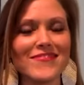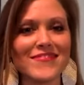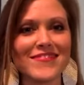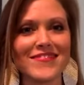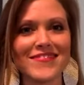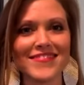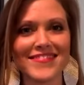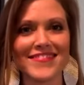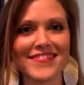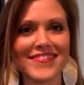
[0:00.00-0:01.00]

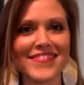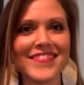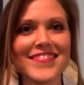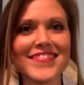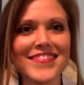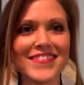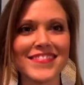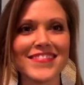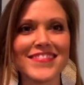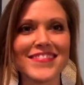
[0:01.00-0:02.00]

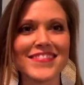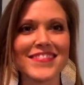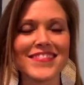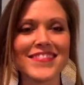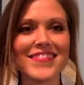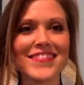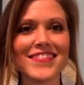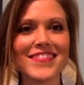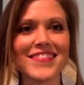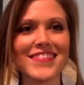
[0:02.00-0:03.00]

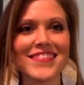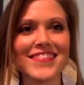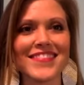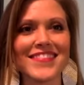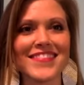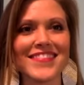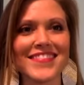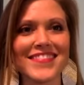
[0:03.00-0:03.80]
No words are spoken by the person on screen.